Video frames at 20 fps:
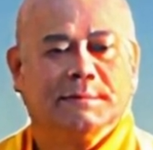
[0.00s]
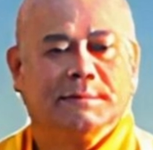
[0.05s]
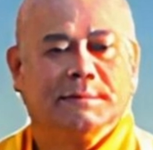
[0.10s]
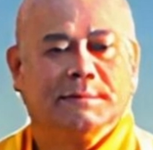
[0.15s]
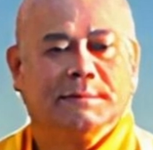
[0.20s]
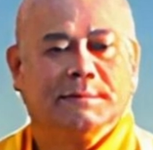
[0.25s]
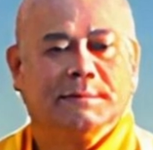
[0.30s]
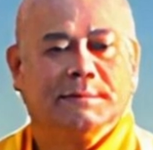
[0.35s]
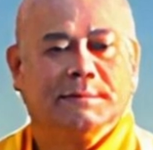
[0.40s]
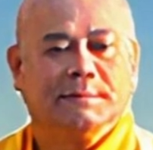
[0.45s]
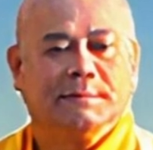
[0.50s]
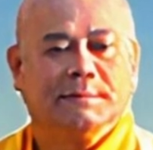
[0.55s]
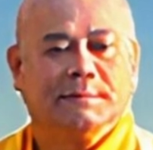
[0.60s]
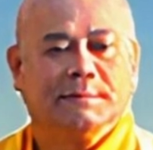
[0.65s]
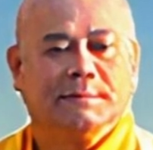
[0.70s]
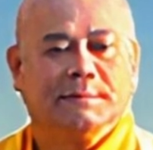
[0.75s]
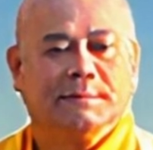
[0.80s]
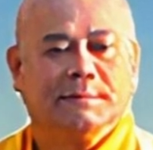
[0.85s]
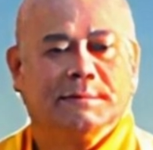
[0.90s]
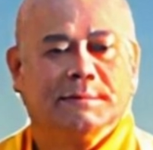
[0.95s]

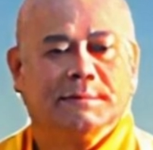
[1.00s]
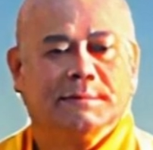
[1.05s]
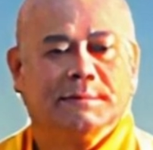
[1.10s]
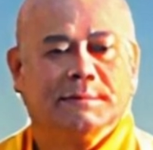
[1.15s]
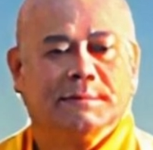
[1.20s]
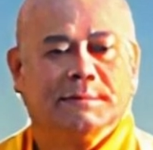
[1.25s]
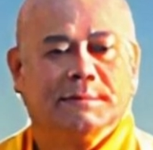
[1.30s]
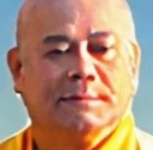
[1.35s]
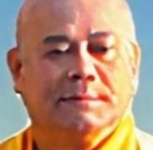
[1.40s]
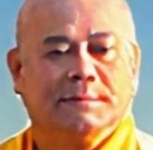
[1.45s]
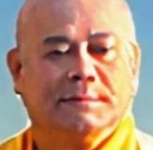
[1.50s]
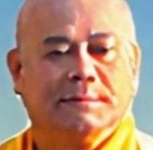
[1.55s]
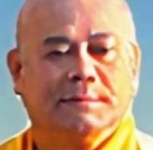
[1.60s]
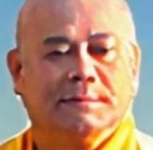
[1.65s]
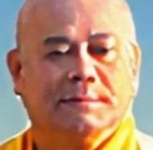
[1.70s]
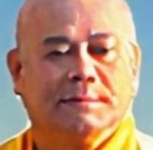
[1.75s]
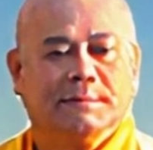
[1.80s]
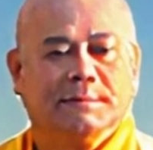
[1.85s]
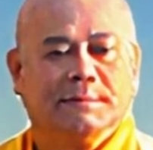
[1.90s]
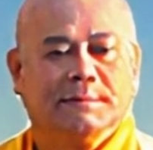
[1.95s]

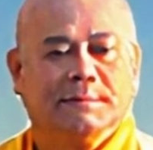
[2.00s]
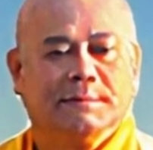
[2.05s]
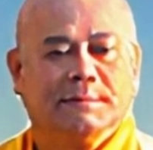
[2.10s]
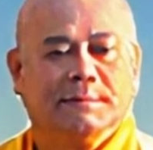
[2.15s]
(silence)